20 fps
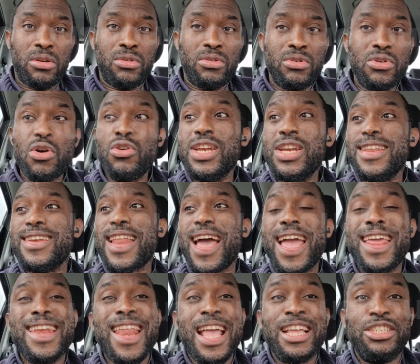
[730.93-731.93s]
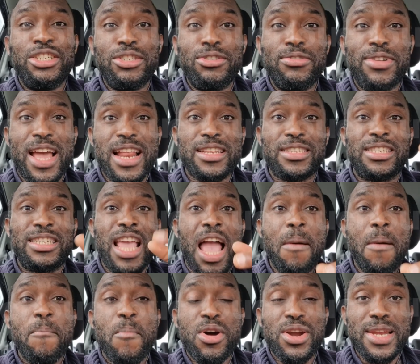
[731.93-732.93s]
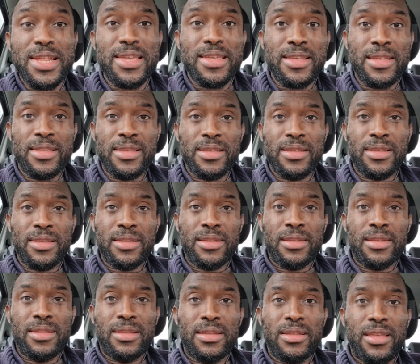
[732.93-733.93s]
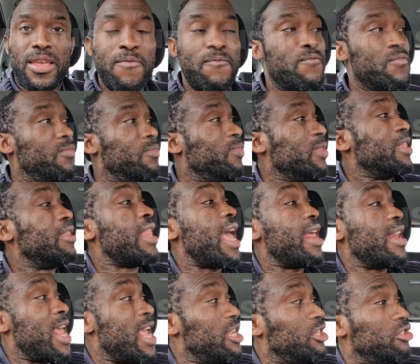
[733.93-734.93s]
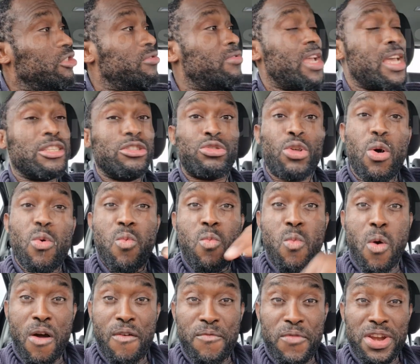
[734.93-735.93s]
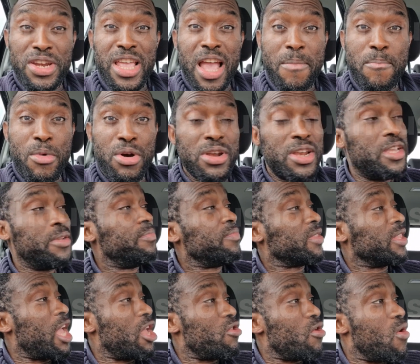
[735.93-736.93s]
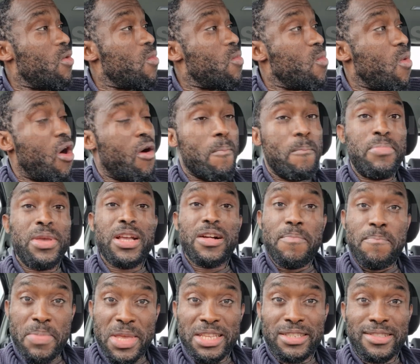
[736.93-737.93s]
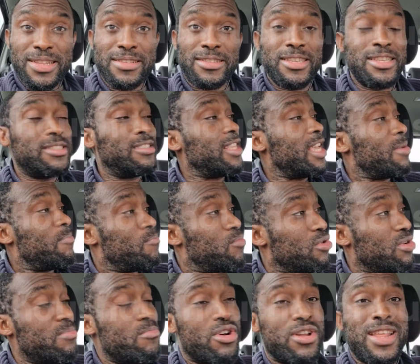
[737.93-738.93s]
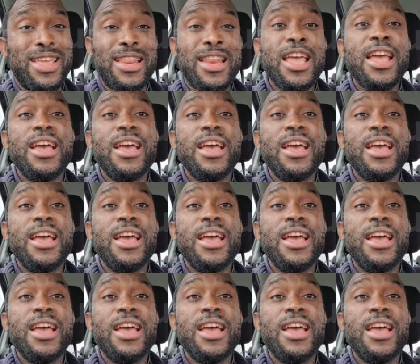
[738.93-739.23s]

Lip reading: Don't deny Nigerians their money. If Nigerians don't work for their money, they don't work, build businesses, they put money in,